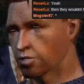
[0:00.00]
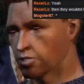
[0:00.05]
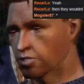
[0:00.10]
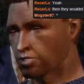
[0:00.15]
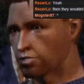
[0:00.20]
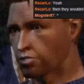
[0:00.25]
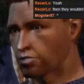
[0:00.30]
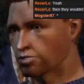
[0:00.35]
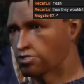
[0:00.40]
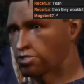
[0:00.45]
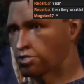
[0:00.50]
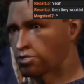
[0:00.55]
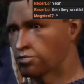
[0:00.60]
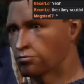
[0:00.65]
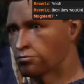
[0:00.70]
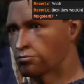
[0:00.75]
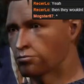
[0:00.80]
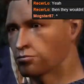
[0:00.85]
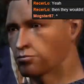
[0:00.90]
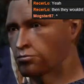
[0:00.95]
What do you need?
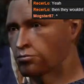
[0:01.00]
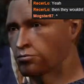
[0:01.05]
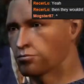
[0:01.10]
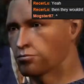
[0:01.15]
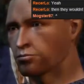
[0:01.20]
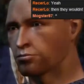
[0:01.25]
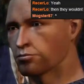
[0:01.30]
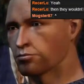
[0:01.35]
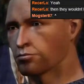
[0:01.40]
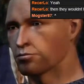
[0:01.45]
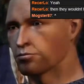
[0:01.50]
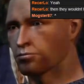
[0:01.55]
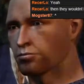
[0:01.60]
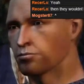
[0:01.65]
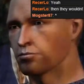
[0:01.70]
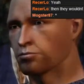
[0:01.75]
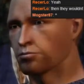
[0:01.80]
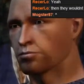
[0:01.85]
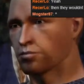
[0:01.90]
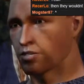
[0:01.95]

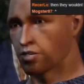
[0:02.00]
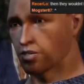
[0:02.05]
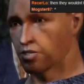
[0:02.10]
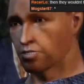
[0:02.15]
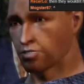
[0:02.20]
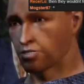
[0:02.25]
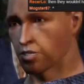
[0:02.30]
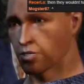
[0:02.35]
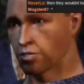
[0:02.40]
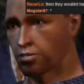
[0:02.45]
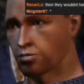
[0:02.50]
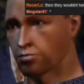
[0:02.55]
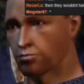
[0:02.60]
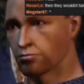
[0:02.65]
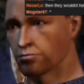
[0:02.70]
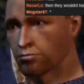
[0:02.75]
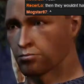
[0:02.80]
Ask away.